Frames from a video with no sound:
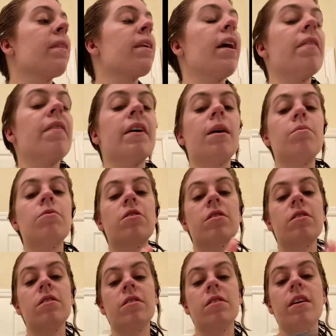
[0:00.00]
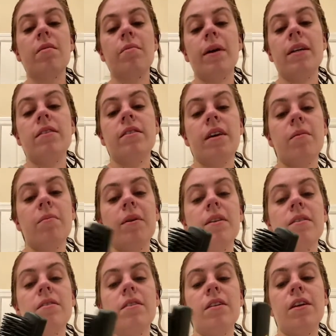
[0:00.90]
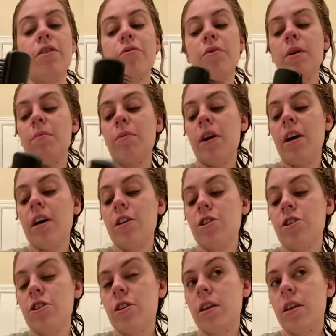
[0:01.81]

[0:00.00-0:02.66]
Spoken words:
And then I'm just gonna take my Denman D3 brush